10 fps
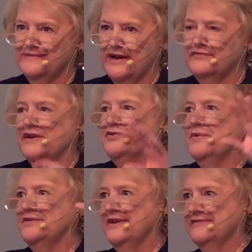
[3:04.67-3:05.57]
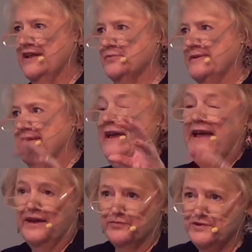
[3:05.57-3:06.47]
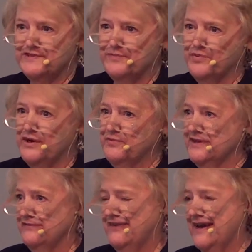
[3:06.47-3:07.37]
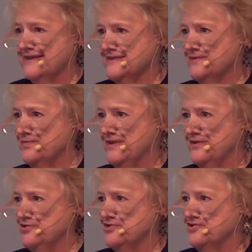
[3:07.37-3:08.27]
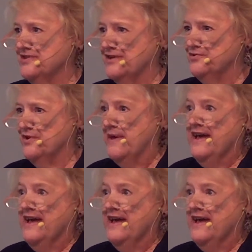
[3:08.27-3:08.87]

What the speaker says: Our Father, who art in heaven, hallowed be thy name. And we used to pray really fast in the church I grew up.